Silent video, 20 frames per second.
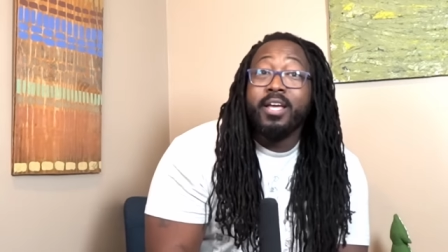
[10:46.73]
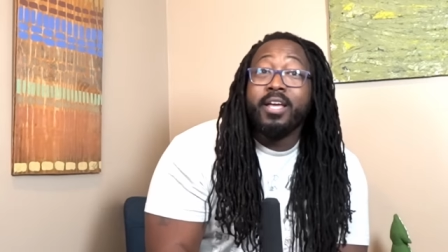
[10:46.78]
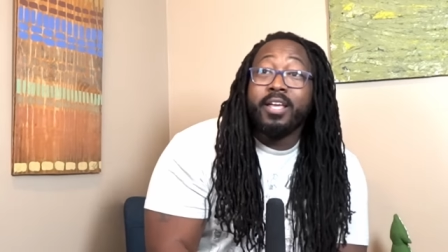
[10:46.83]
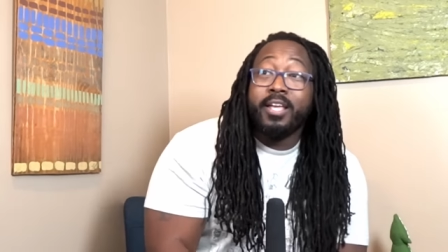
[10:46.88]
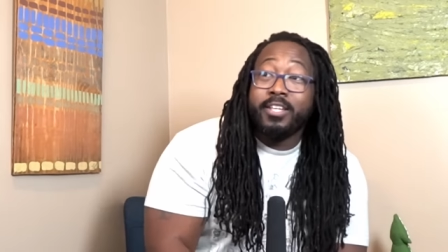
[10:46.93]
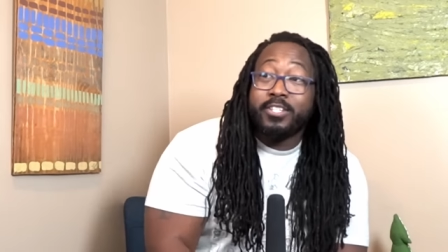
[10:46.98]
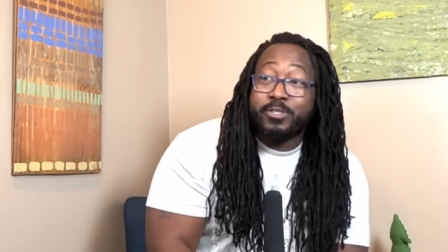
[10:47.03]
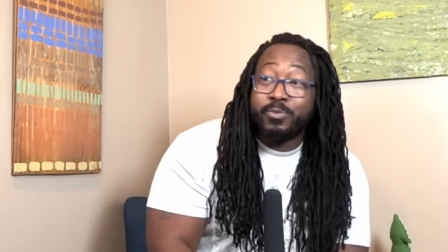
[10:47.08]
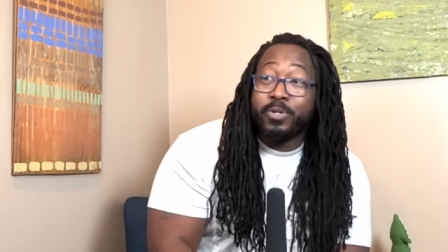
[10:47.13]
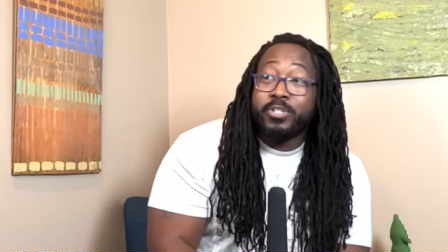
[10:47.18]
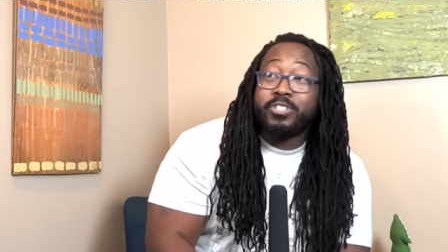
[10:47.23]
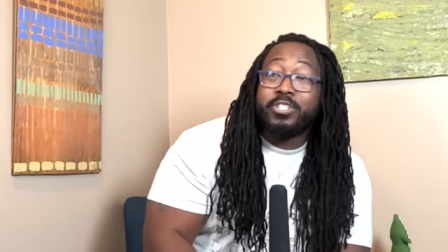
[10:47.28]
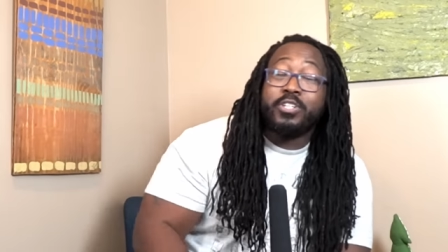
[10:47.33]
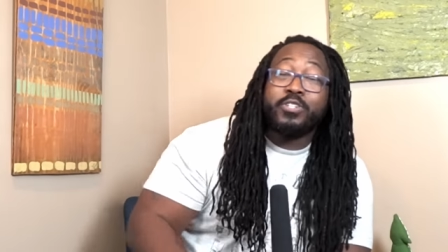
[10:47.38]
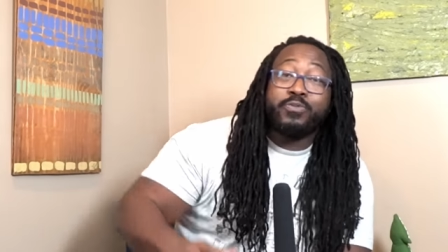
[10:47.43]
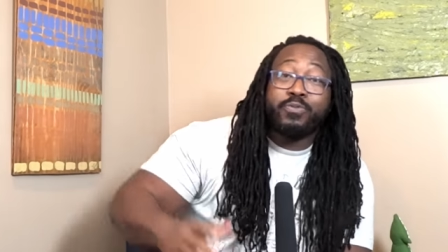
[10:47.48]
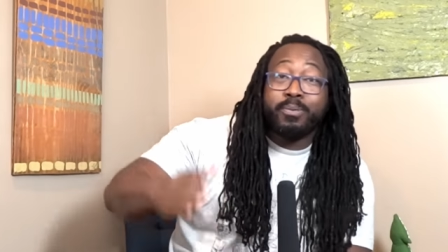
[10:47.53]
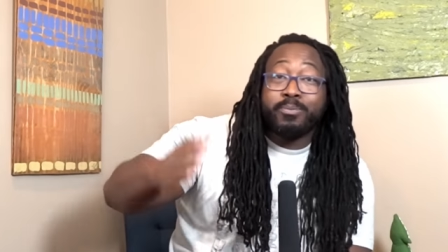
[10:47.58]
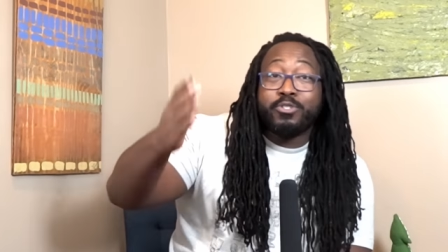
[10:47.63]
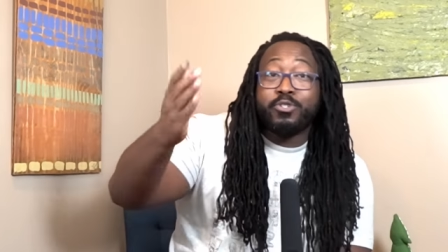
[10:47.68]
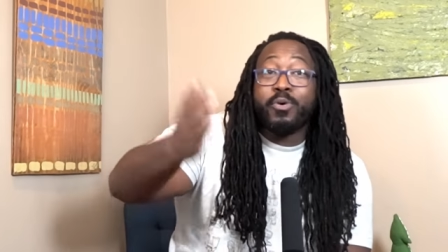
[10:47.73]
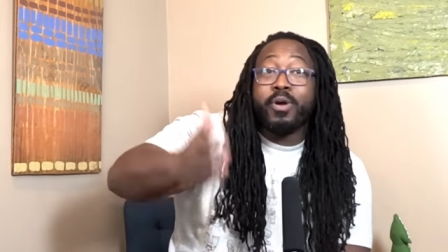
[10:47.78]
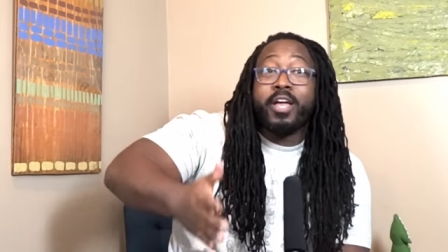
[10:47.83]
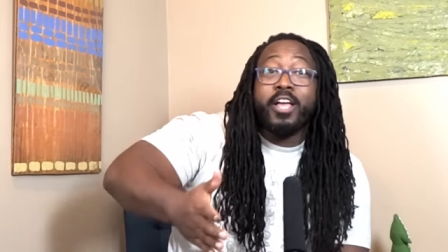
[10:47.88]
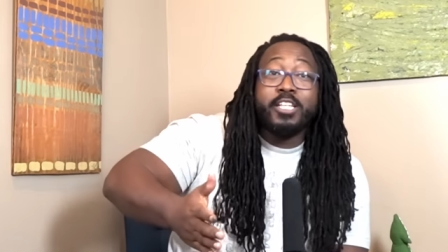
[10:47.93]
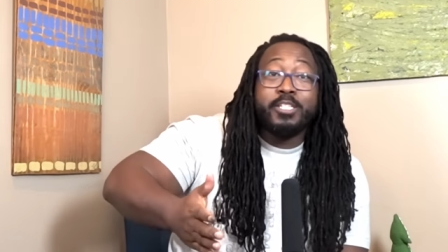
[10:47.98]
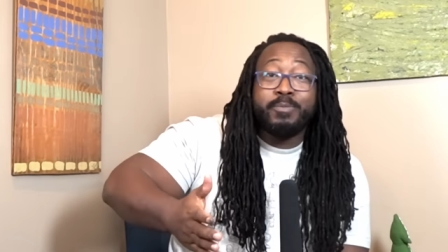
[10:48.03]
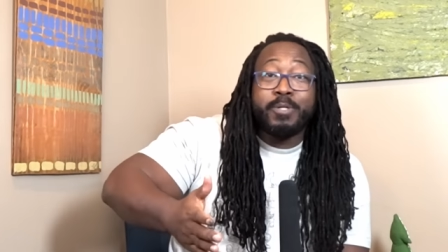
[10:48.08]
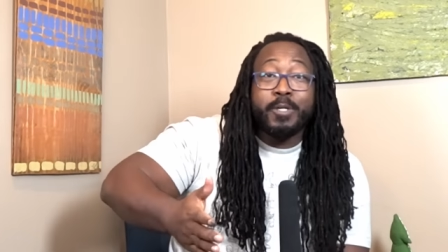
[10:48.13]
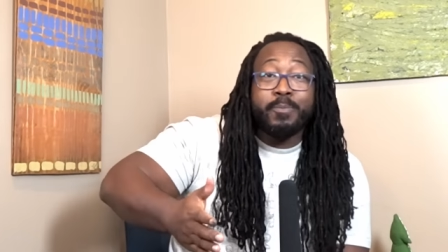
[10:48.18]
He switches from
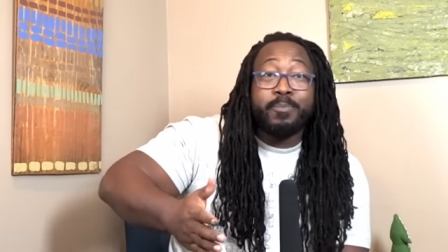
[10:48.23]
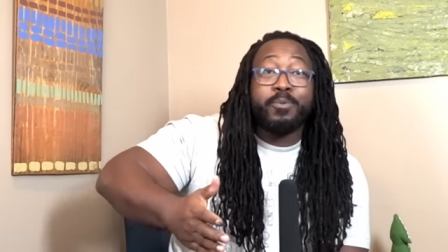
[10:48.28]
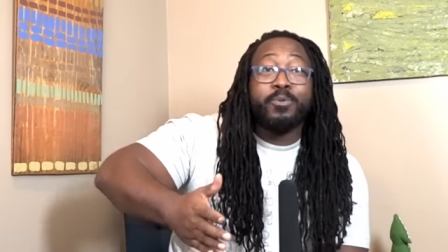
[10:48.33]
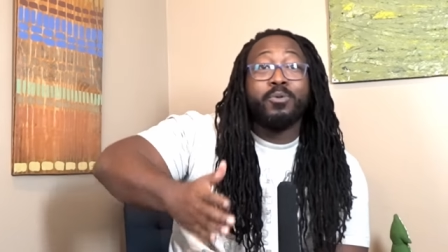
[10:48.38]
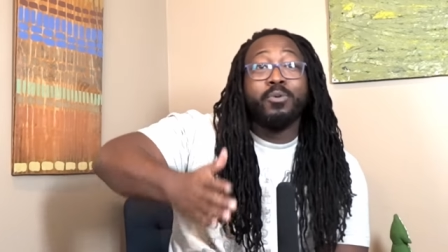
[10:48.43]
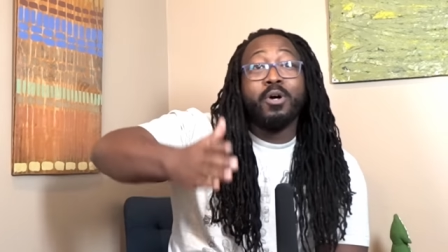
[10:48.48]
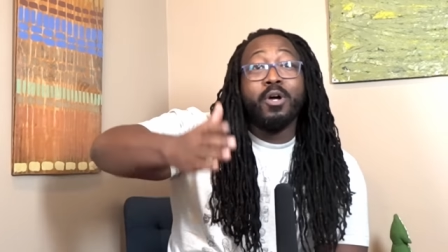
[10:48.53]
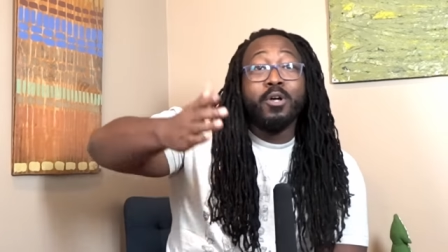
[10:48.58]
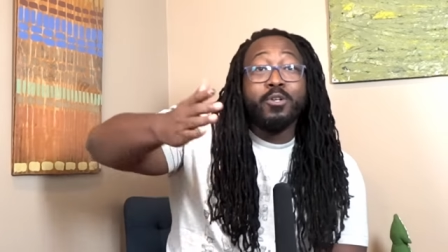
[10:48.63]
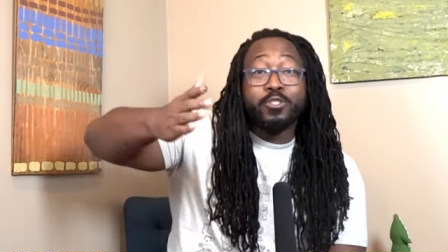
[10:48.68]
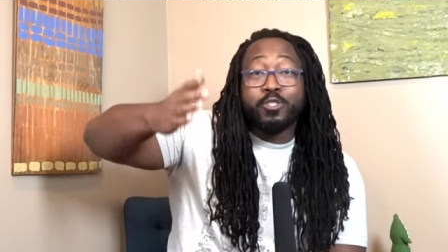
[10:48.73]
trans people